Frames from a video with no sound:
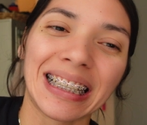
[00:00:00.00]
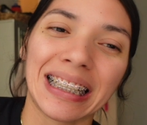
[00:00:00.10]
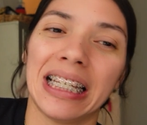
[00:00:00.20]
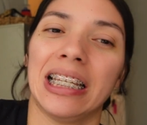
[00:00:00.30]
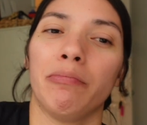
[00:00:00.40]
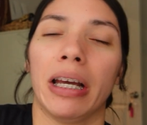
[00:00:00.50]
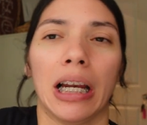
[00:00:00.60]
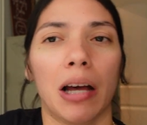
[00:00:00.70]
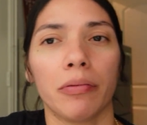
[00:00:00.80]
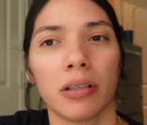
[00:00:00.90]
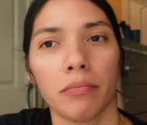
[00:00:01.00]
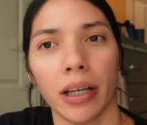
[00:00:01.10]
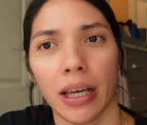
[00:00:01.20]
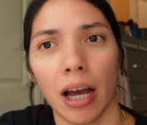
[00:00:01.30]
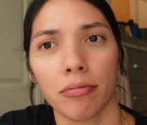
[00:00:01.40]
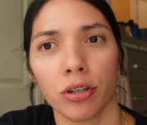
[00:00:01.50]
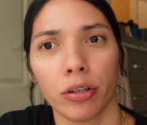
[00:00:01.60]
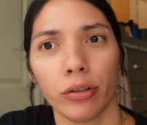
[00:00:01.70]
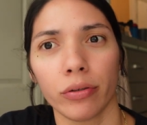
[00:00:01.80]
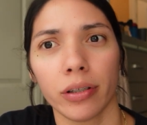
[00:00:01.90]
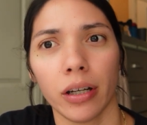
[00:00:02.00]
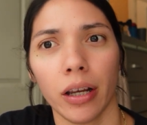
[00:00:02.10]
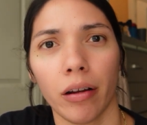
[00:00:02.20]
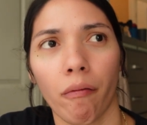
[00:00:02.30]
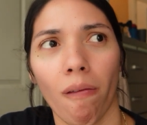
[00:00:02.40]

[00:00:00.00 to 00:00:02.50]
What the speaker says: he said my gap should close today.